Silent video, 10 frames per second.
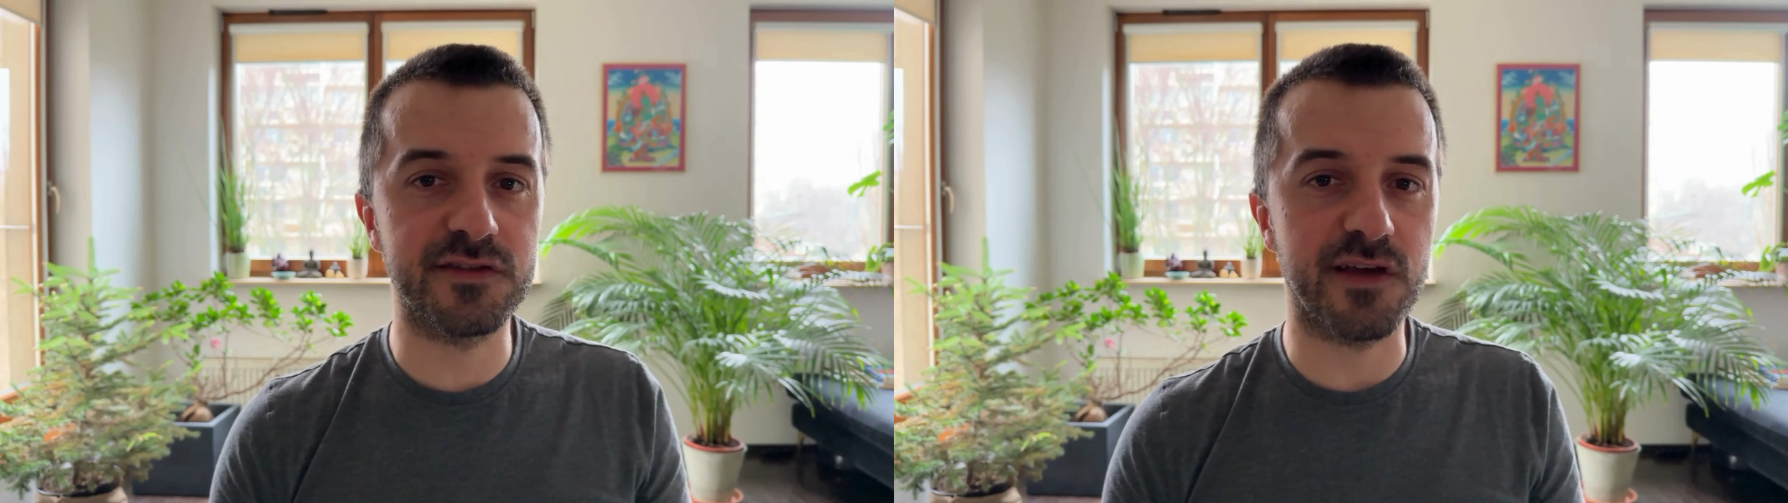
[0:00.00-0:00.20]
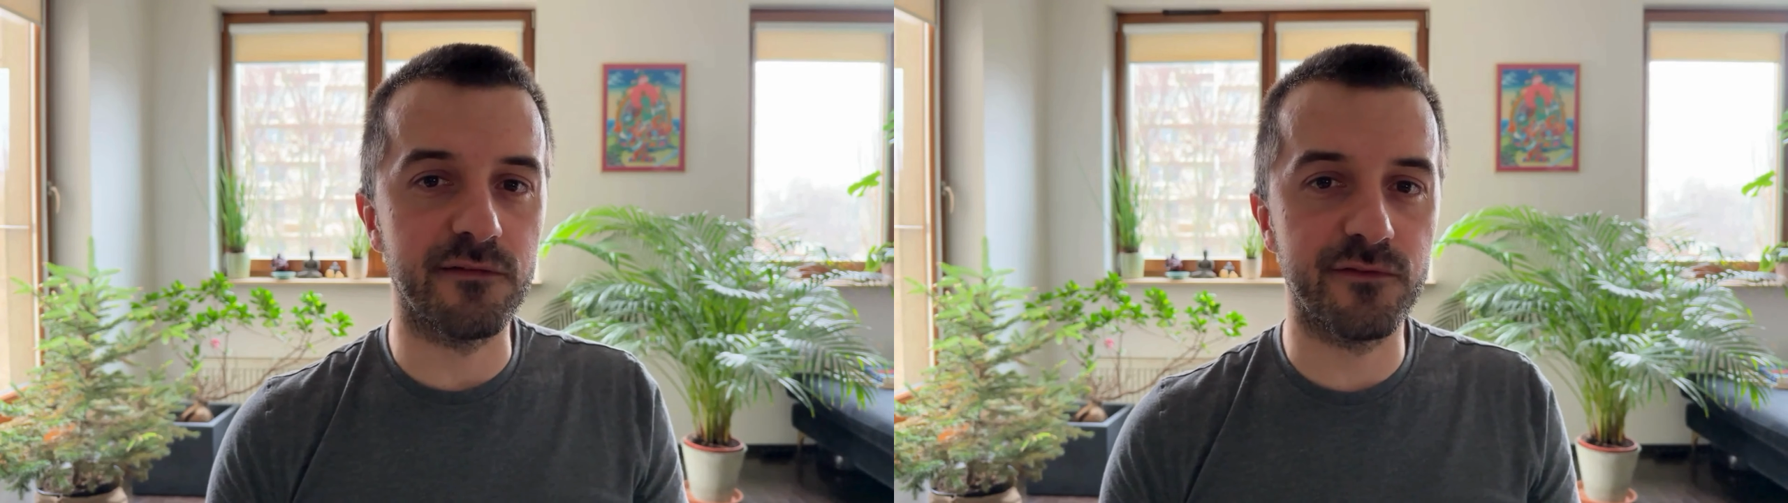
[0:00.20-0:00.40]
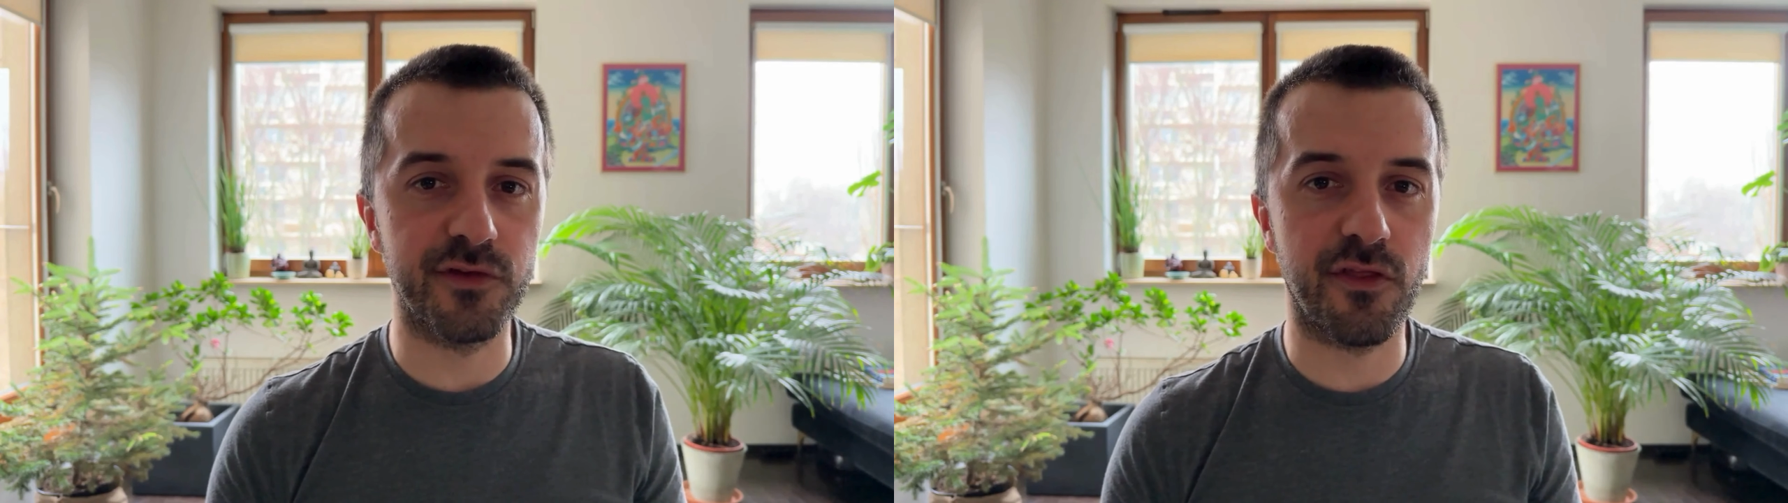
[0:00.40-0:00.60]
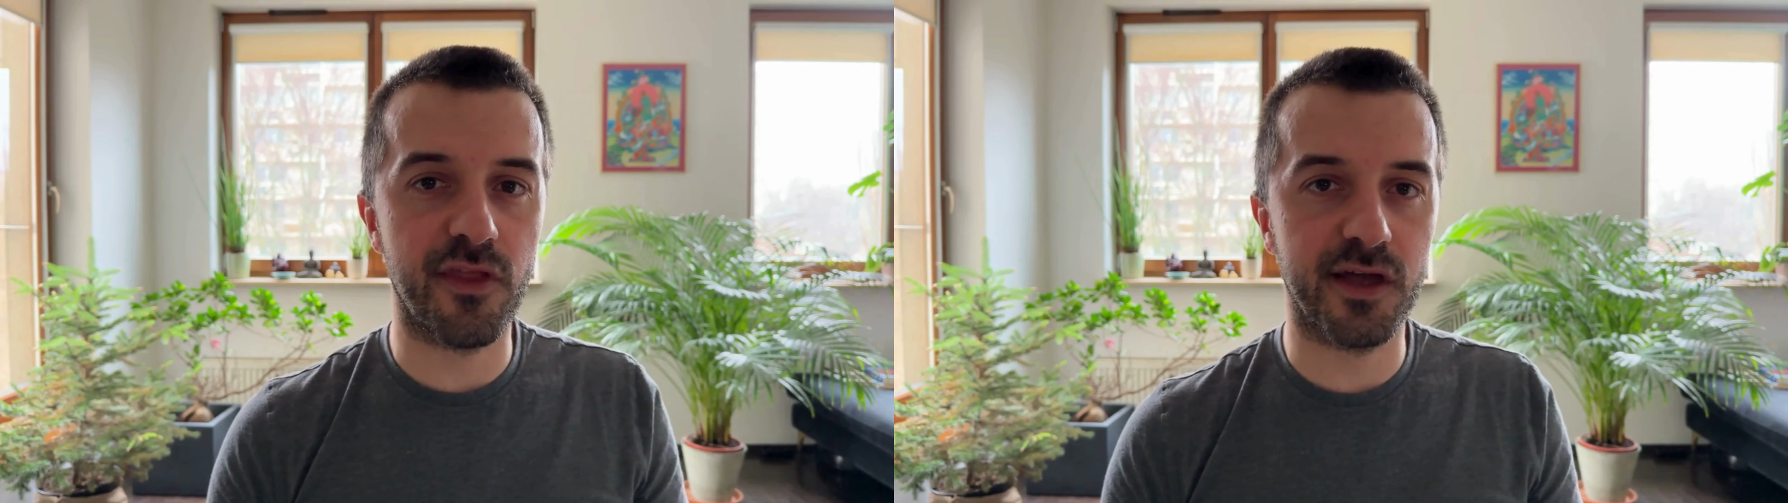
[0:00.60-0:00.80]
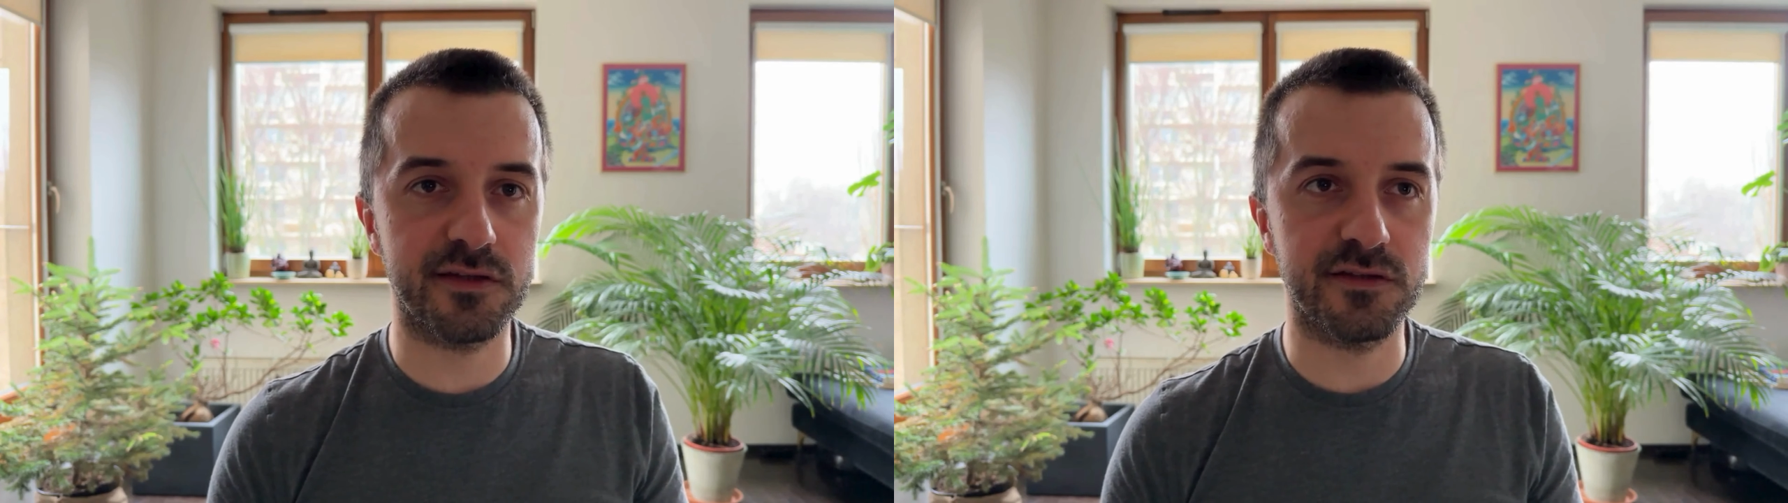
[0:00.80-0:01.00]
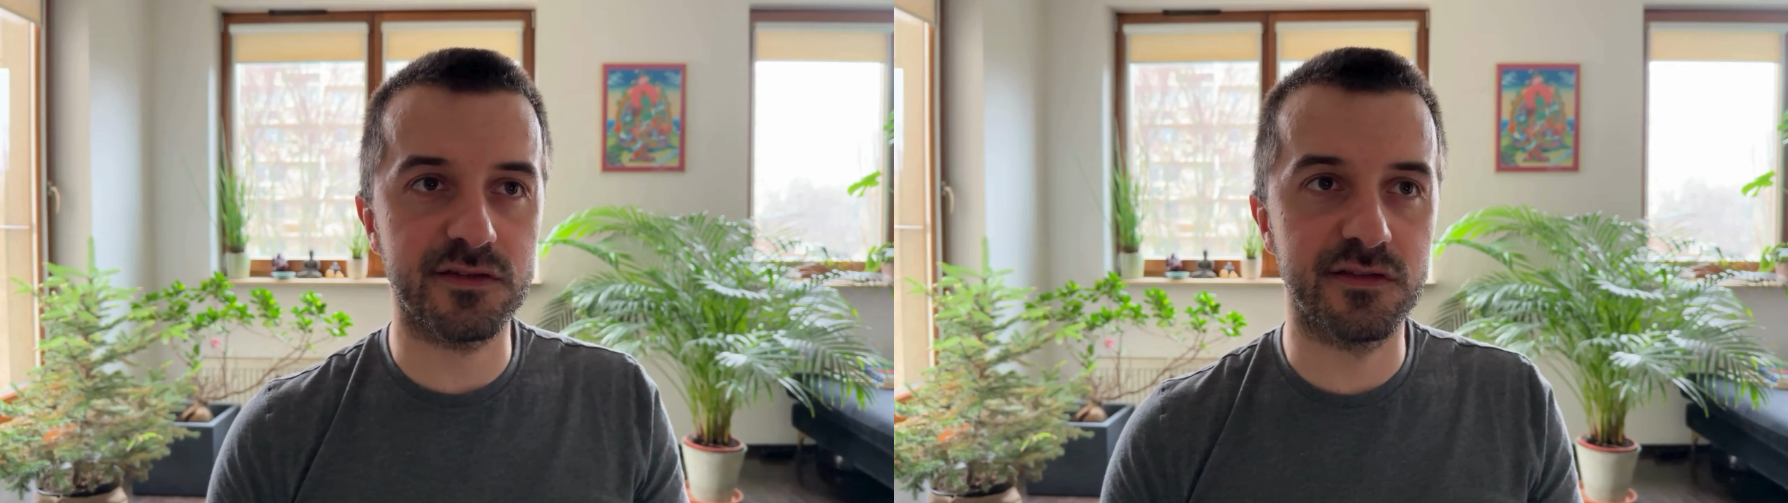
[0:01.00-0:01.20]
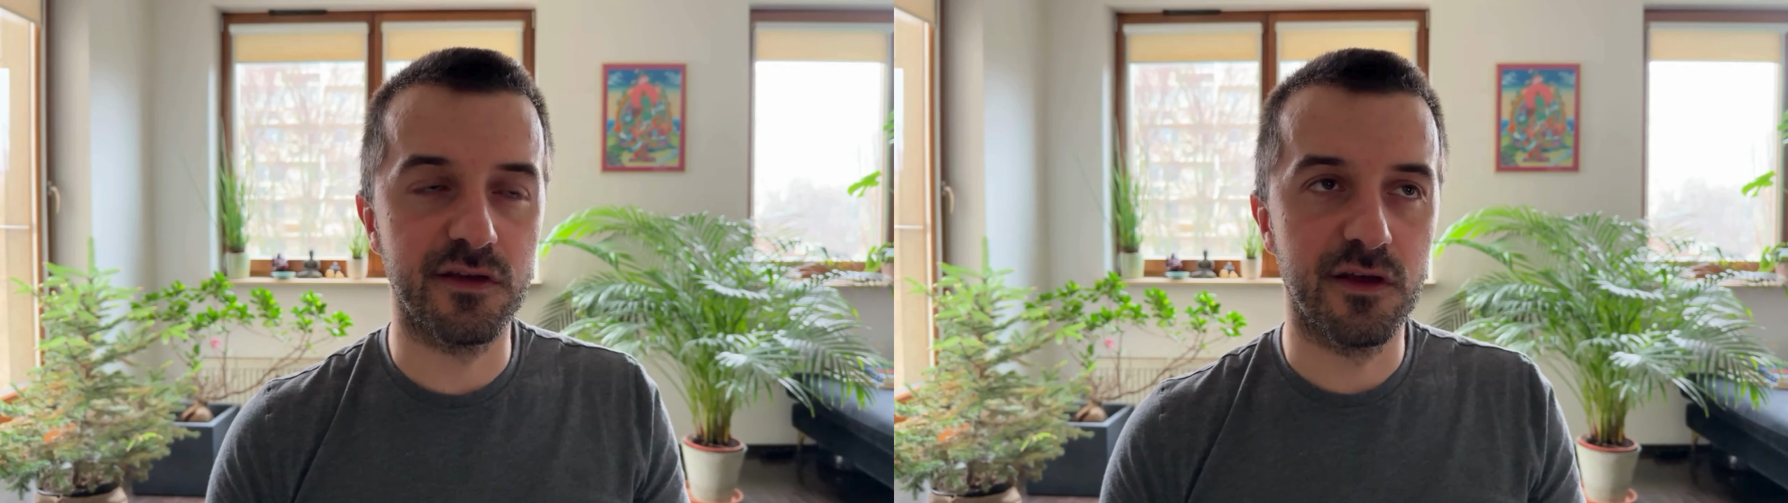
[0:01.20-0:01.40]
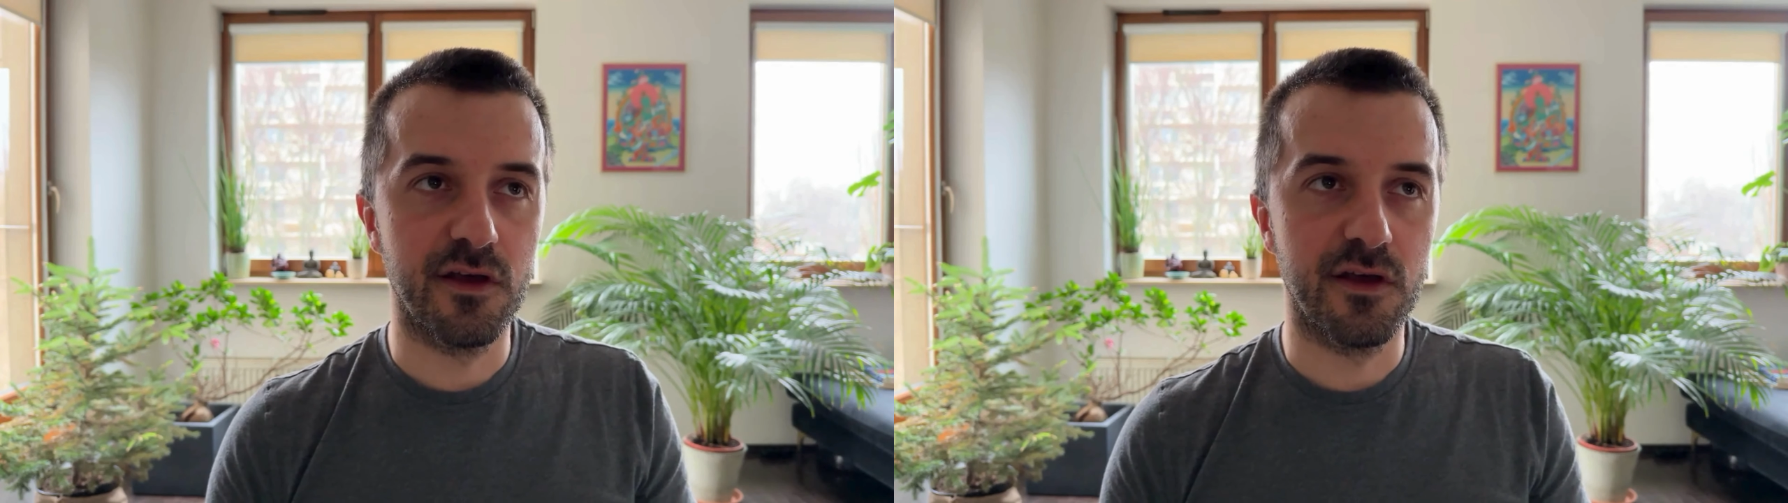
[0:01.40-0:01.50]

something that is